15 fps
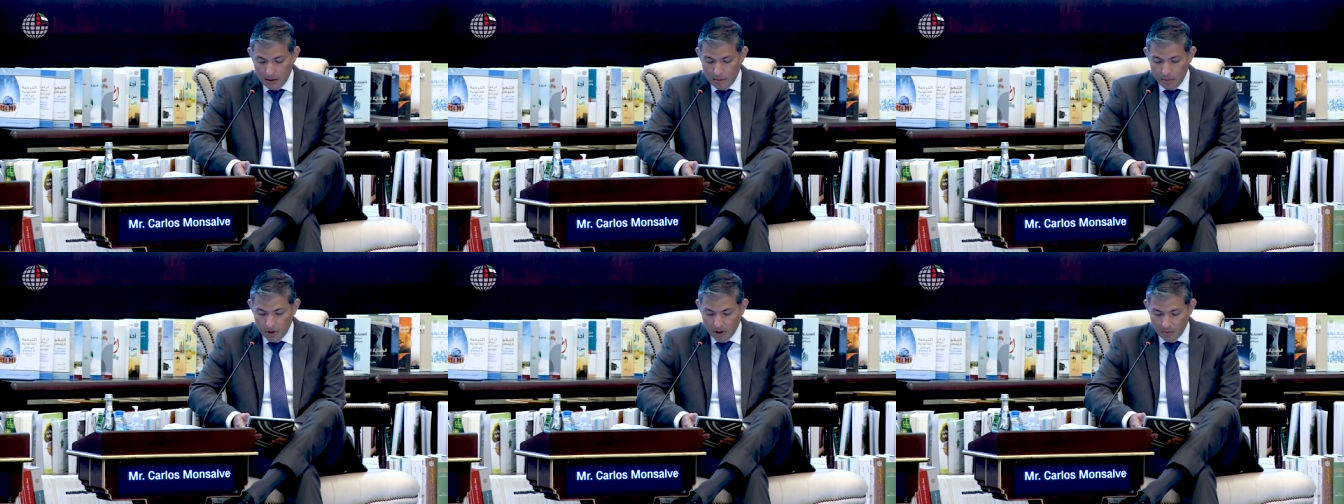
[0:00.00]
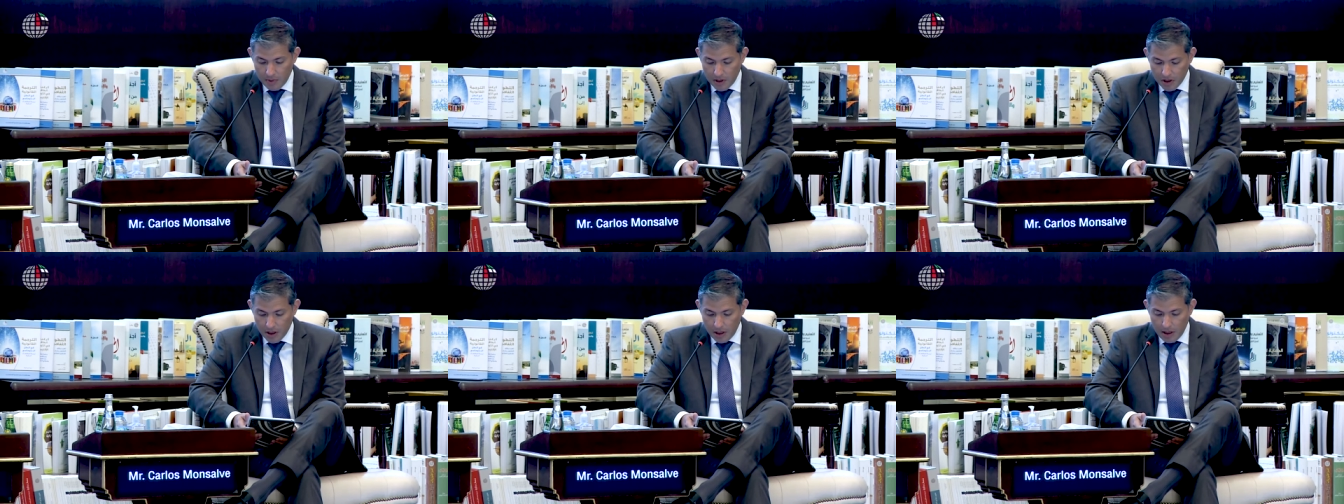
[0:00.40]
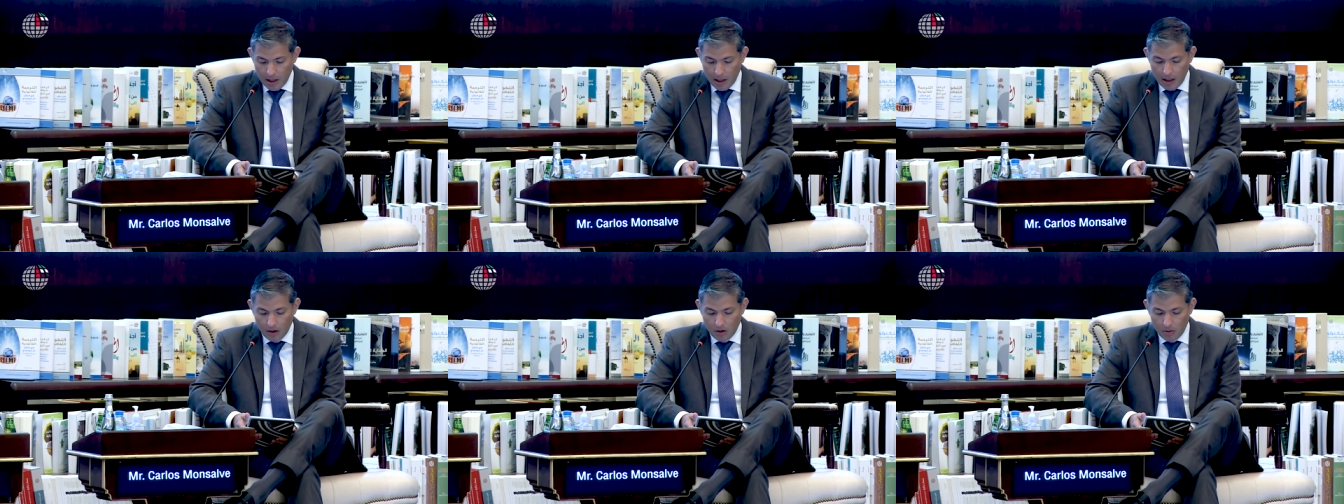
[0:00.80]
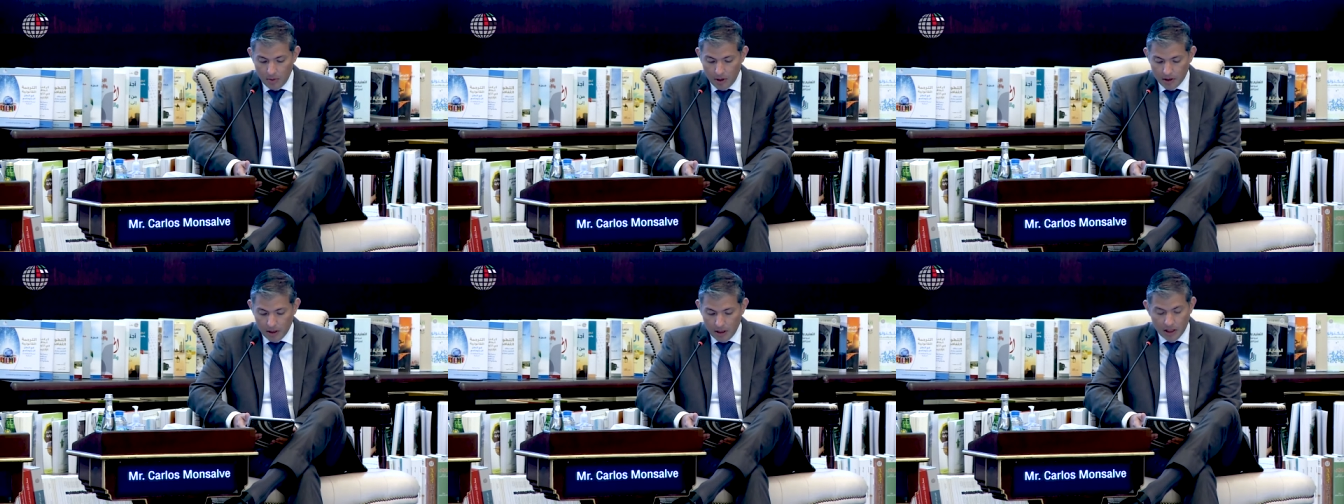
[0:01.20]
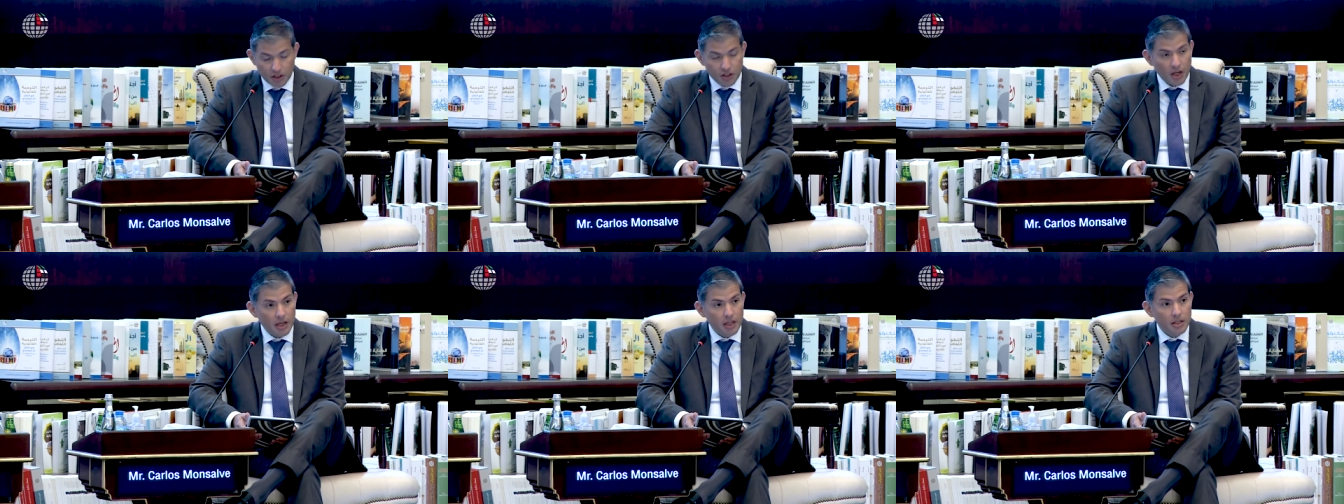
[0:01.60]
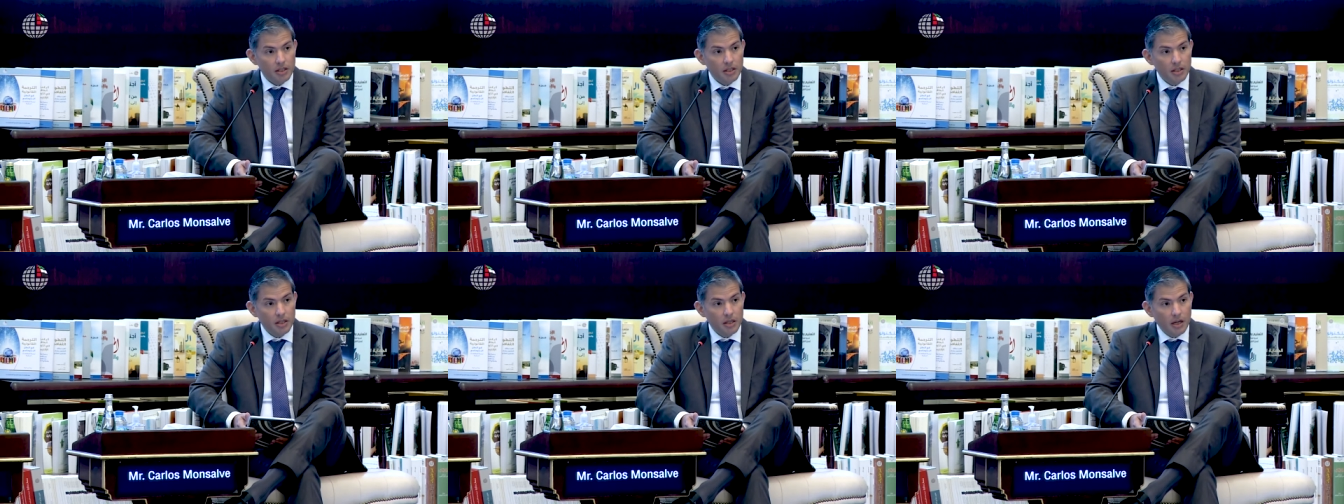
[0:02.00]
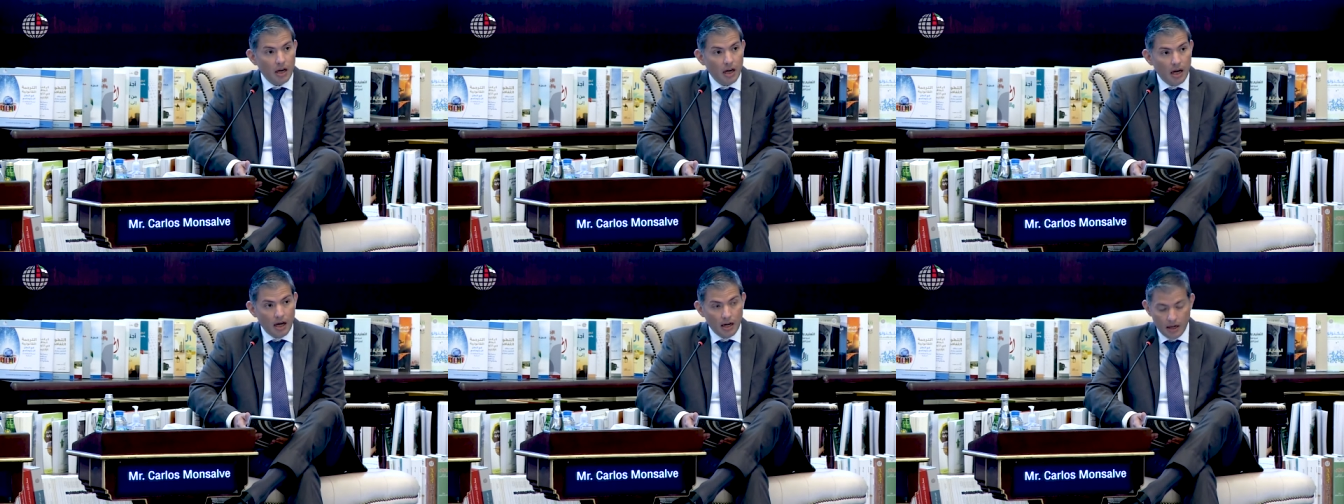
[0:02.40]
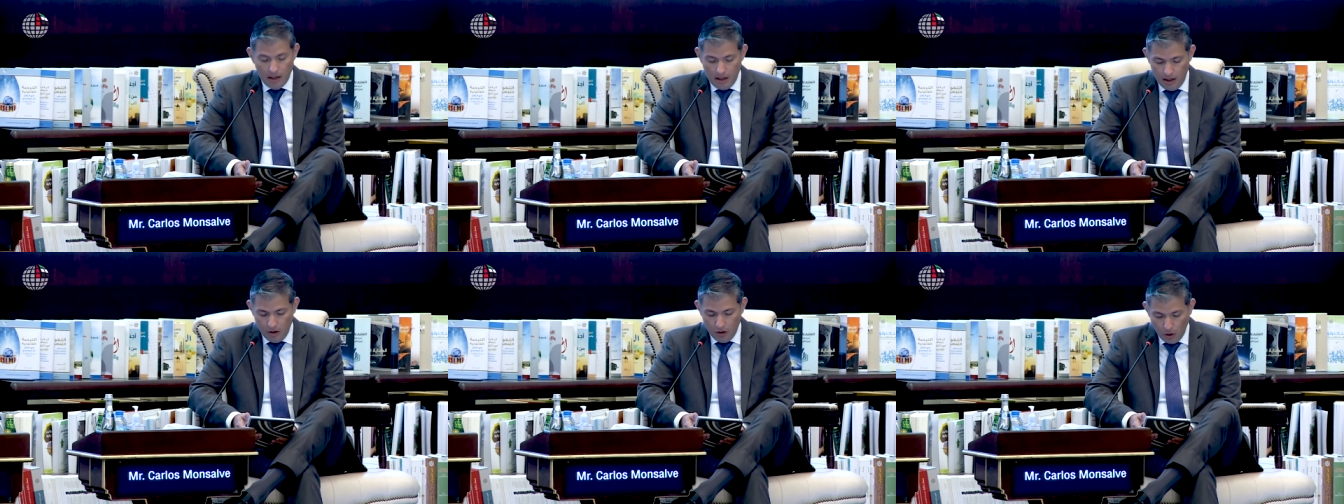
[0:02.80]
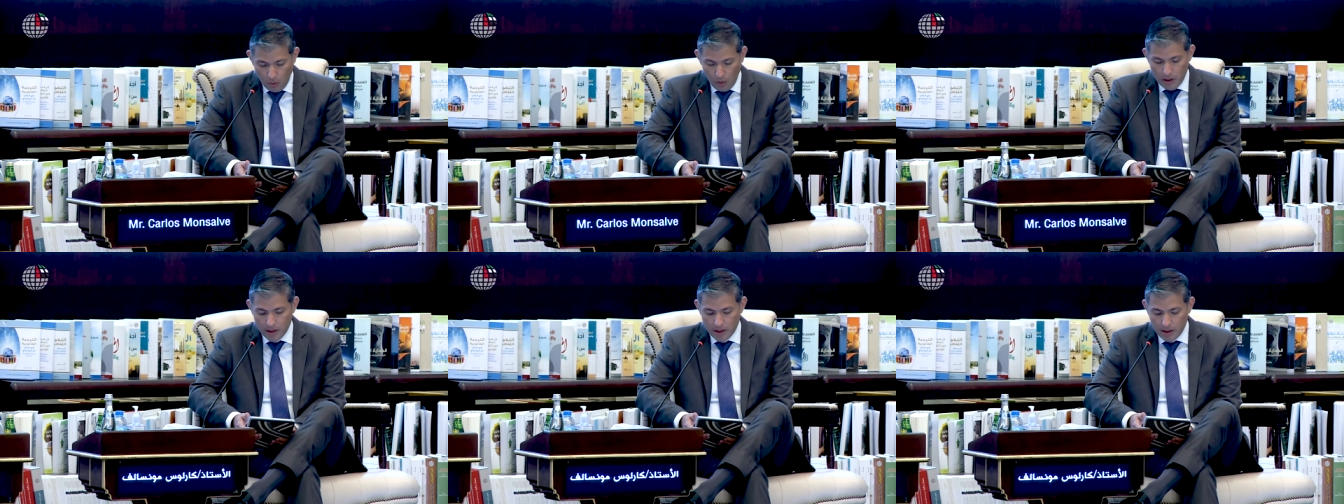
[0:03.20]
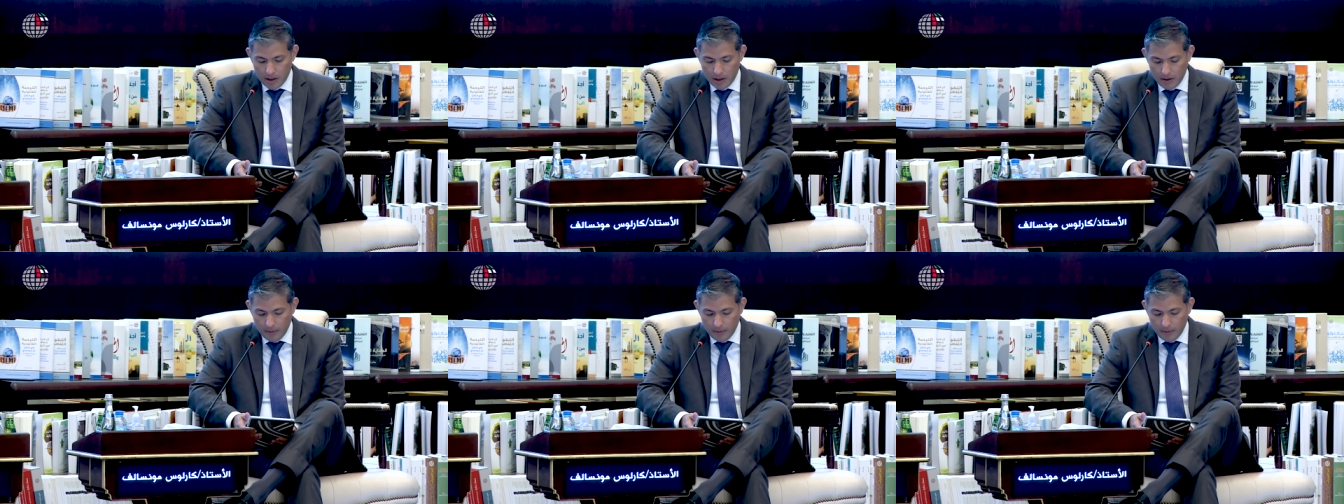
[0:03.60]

but especially in commercial exchange and in knowledge.